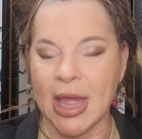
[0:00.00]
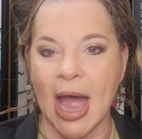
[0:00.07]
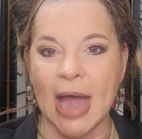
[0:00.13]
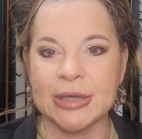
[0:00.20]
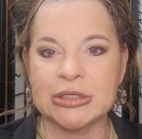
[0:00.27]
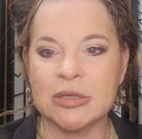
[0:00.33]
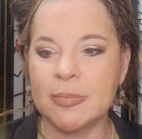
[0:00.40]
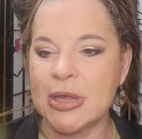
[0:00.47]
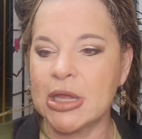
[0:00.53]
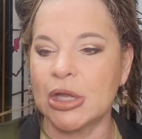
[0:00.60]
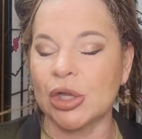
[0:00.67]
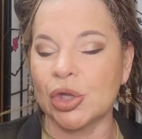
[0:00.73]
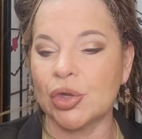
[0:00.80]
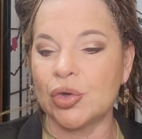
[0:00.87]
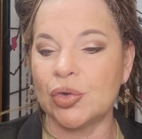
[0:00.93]
Got to Be
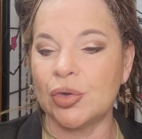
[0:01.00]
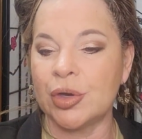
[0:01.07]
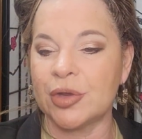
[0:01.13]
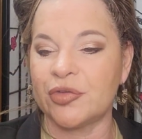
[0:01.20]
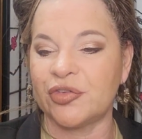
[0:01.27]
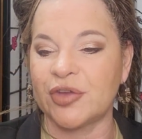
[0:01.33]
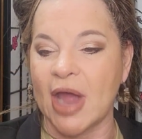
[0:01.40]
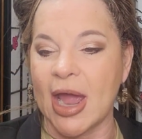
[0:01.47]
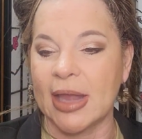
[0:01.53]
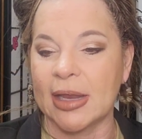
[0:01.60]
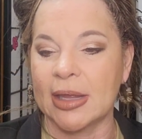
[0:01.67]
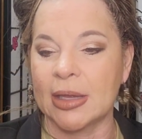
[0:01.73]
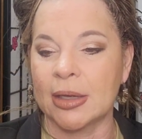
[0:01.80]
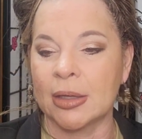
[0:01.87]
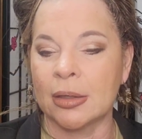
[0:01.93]
Glued
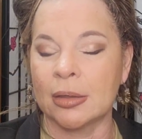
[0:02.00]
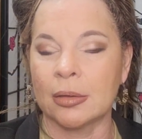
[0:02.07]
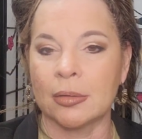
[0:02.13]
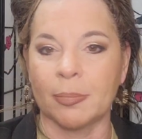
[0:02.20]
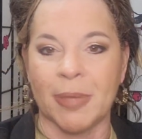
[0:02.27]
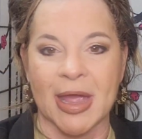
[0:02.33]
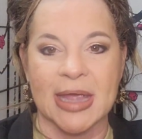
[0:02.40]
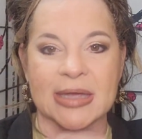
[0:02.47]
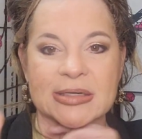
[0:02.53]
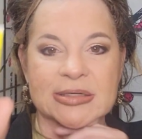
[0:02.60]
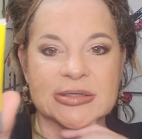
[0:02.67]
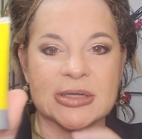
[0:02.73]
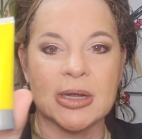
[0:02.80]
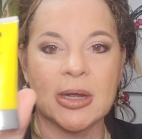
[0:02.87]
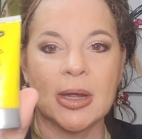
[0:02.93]
styling
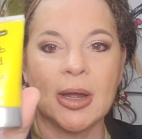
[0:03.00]
paste.